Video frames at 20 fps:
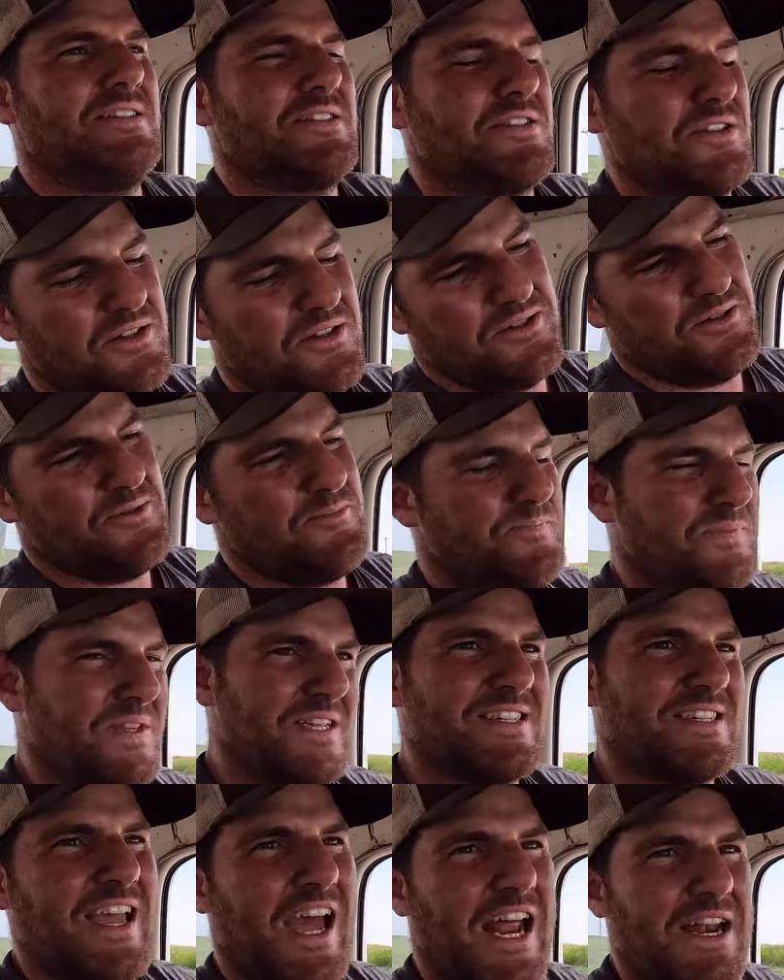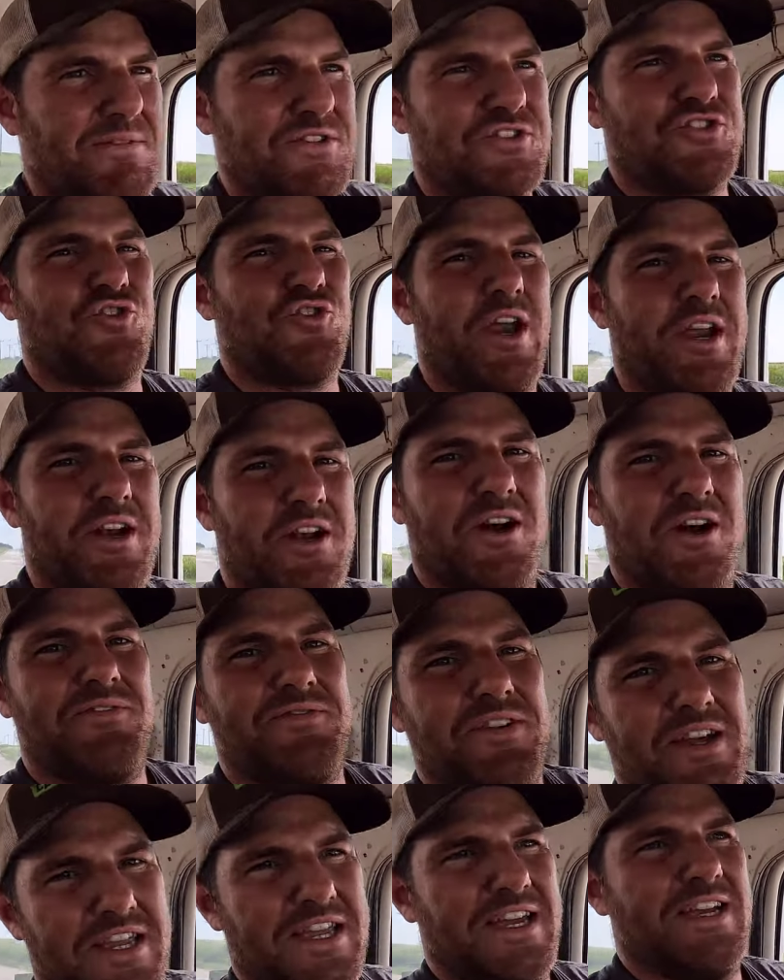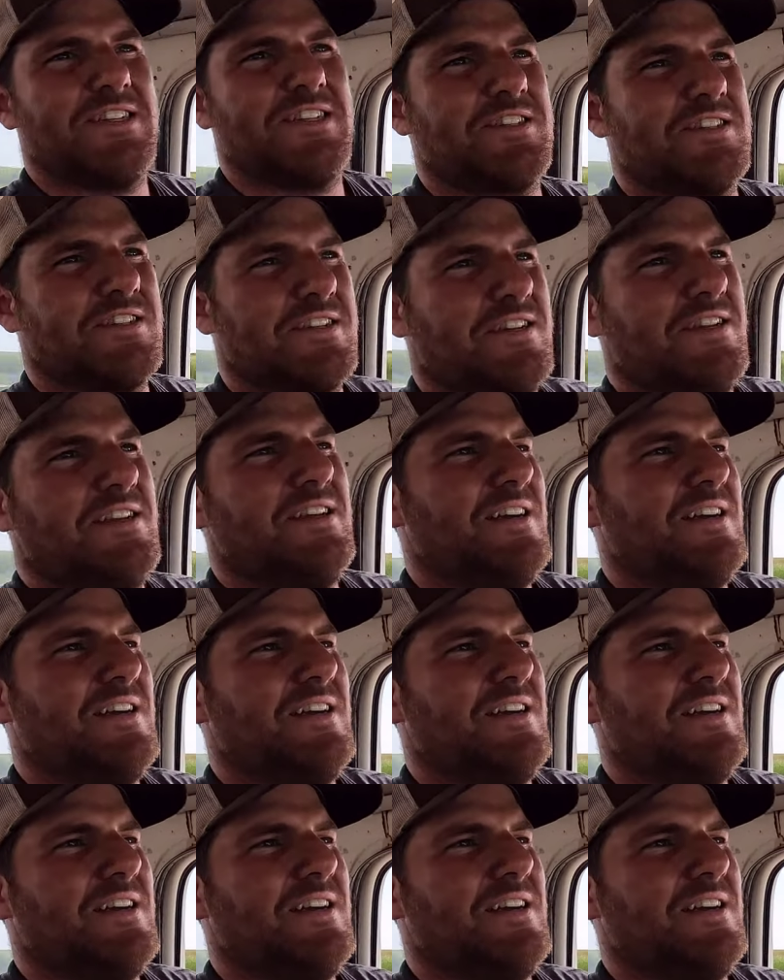So it's kind of a trade-off, I guess.